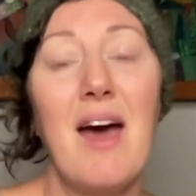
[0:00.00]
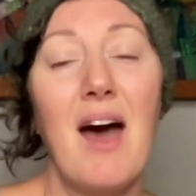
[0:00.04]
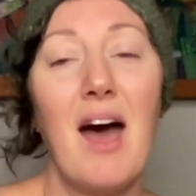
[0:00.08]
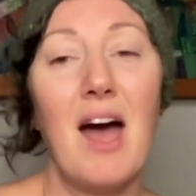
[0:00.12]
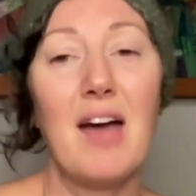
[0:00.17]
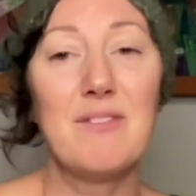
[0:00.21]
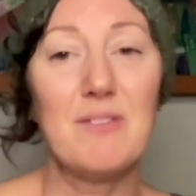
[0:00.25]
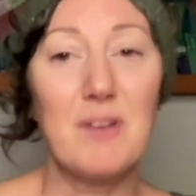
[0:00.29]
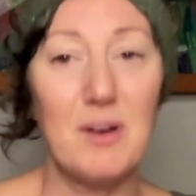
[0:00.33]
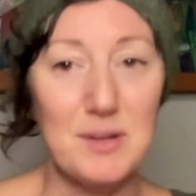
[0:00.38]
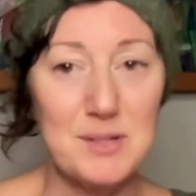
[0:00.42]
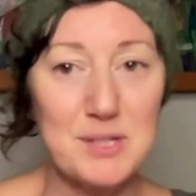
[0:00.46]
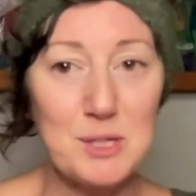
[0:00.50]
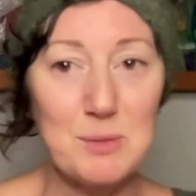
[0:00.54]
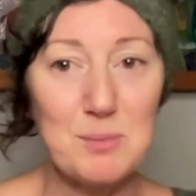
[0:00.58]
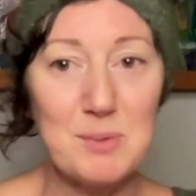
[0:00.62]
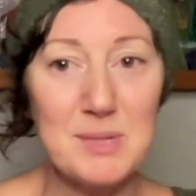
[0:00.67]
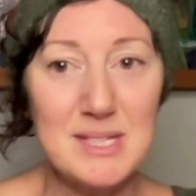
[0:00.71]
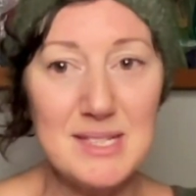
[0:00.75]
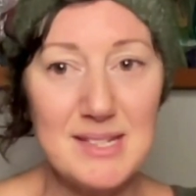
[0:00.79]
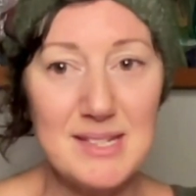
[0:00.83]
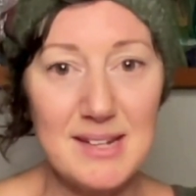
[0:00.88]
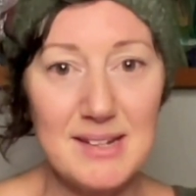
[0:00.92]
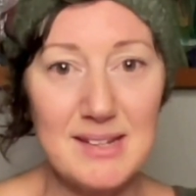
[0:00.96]
I've also
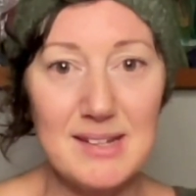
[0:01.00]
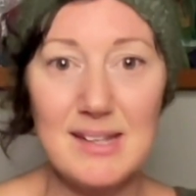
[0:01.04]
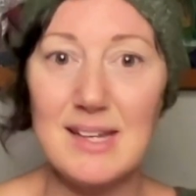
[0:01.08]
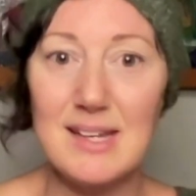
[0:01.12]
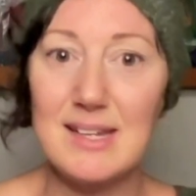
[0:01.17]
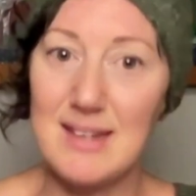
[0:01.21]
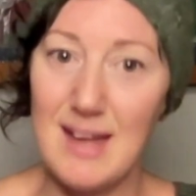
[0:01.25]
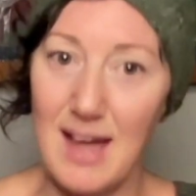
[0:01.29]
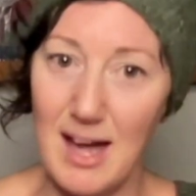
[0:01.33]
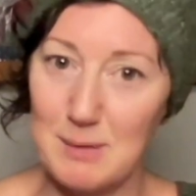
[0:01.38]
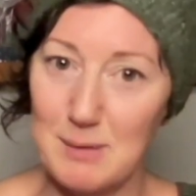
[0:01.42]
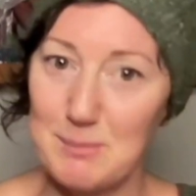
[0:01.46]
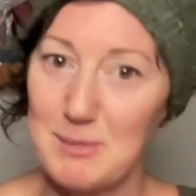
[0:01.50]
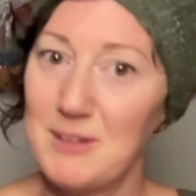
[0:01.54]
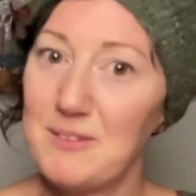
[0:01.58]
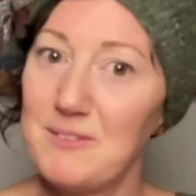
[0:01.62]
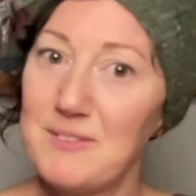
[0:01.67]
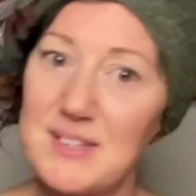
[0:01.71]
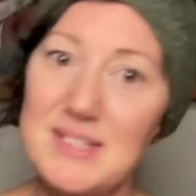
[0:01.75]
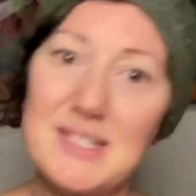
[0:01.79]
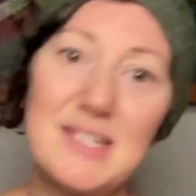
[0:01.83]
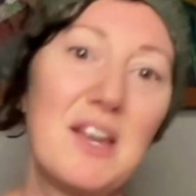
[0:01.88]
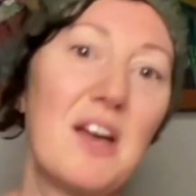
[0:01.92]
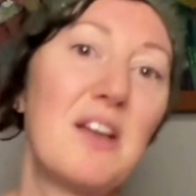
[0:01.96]
been studying anatomy,
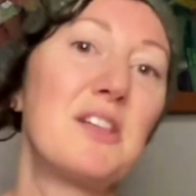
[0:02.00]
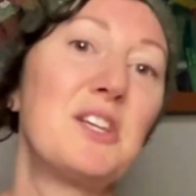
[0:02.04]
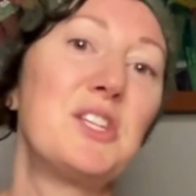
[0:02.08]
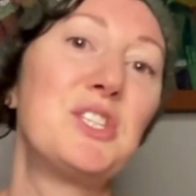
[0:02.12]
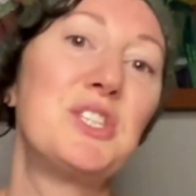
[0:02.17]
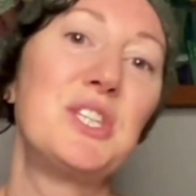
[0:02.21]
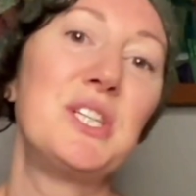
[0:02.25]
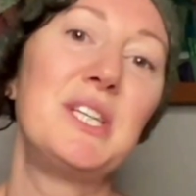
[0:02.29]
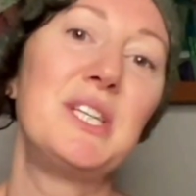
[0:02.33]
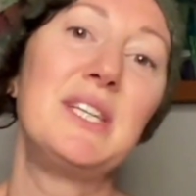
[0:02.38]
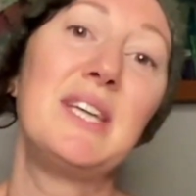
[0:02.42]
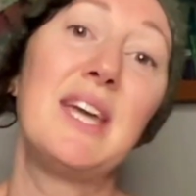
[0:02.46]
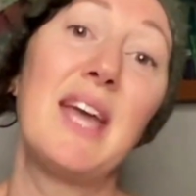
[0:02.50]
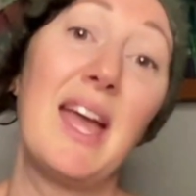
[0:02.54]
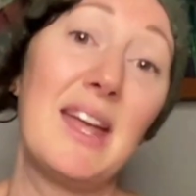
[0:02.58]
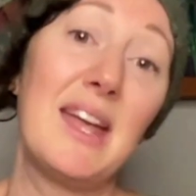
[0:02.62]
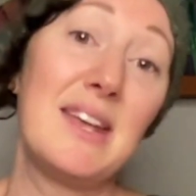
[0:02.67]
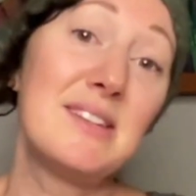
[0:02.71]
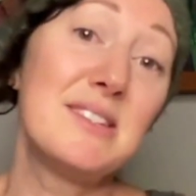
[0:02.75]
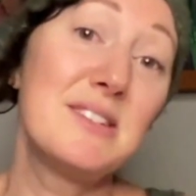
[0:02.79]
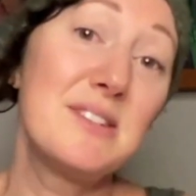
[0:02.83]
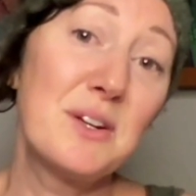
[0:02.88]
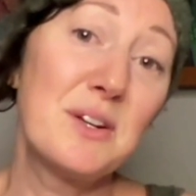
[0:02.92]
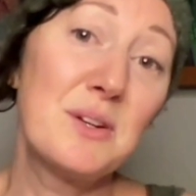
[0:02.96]
physiology,
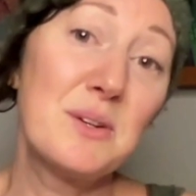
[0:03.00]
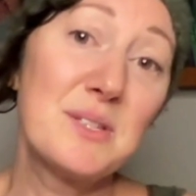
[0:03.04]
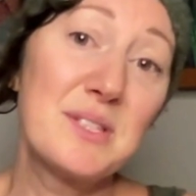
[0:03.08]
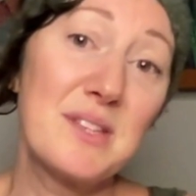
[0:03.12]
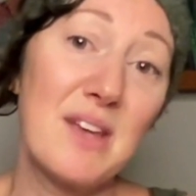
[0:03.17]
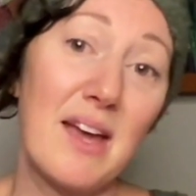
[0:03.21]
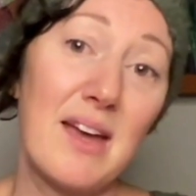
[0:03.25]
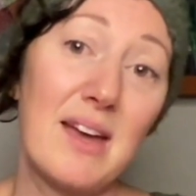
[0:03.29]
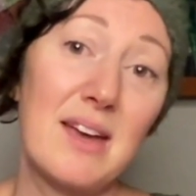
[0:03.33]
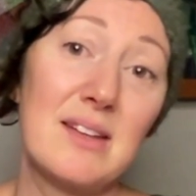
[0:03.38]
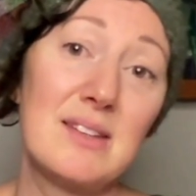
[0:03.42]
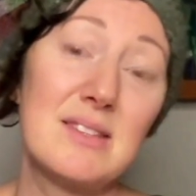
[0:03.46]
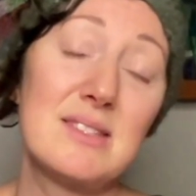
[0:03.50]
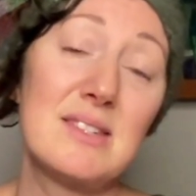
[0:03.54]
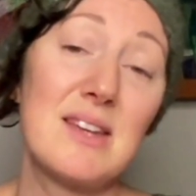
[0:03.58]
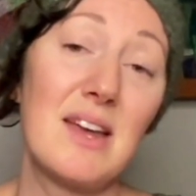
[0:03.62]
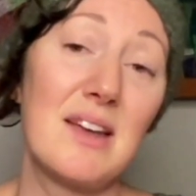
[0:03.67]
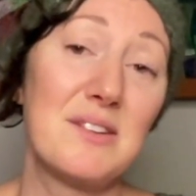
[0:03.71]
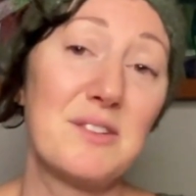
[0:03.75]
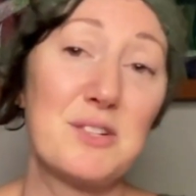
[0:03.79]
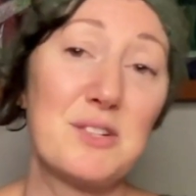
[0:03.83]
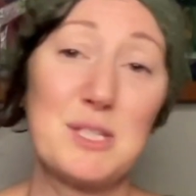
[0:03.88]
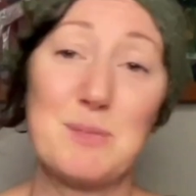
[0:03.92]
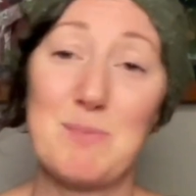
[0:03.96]
and neuroscience to
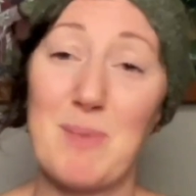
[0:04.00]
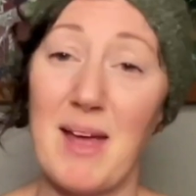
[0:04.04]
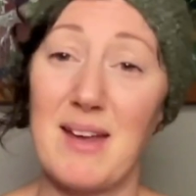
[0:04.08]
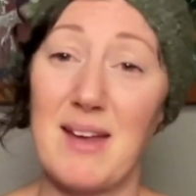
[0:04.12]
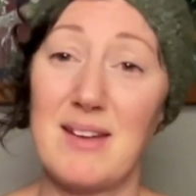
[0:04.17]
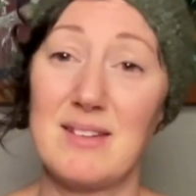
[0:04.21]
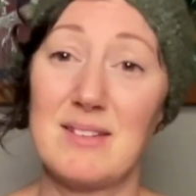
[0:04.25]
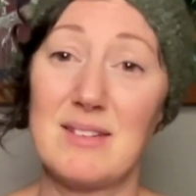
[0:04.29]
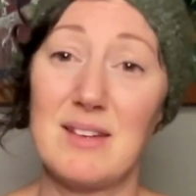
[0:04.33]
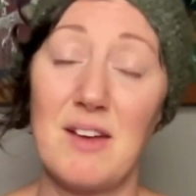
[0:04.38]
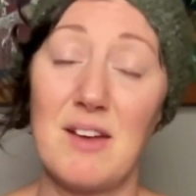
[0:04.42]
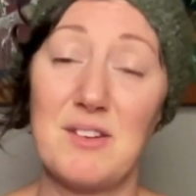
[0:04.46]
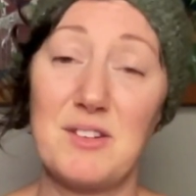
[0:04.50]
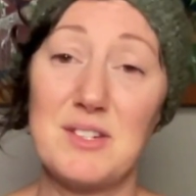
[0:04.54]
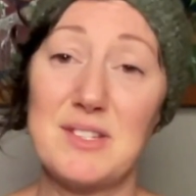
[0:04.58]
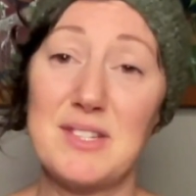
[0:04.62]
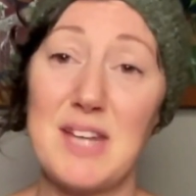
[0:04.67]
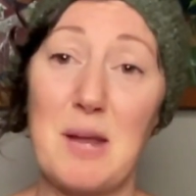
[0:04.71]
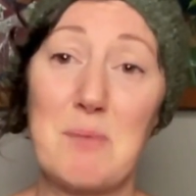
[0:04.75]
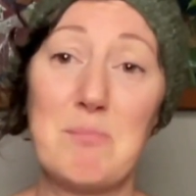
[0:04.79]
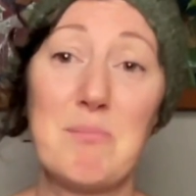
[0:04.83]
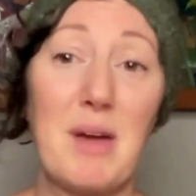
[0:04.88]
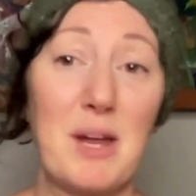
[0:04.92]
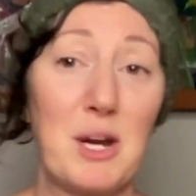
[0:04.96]

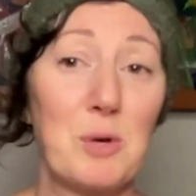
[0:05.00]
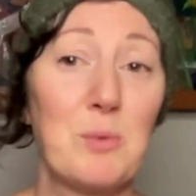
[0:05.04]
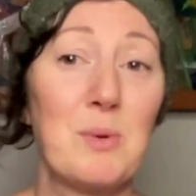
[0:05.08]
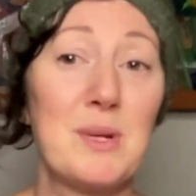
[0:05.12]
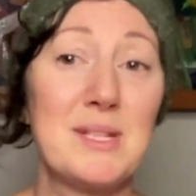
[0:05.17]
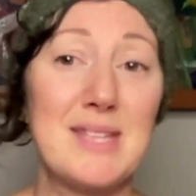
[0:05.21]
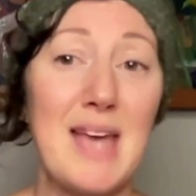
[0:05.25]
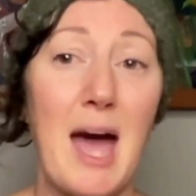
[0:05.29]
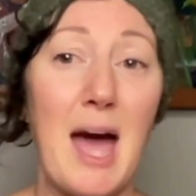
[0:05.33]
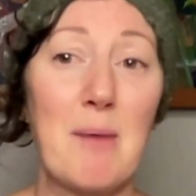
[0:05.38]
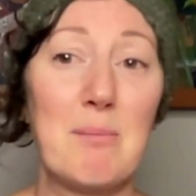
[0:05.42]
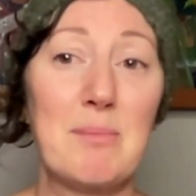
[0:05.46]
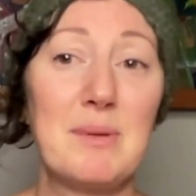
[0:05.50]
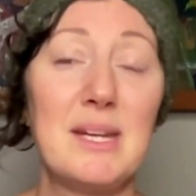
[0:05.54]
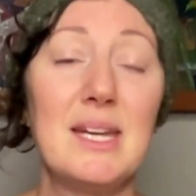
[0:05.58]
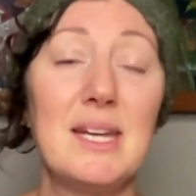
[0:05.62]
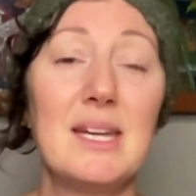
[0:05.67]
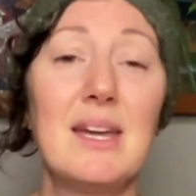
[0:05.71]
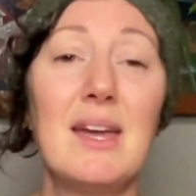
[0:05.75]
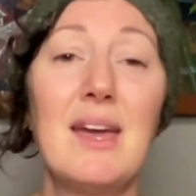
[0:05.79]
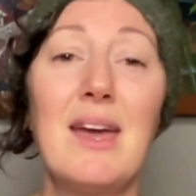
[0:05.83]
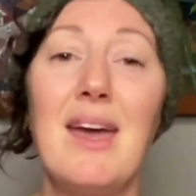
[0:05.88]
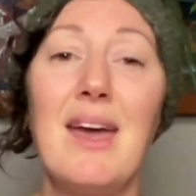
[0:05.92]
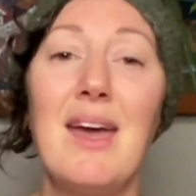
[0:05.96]
understand better what's
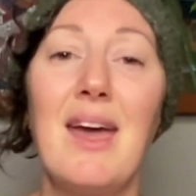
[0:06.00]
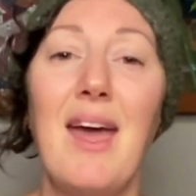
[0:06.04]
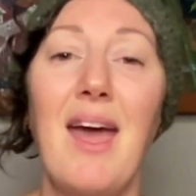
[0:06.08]
happening.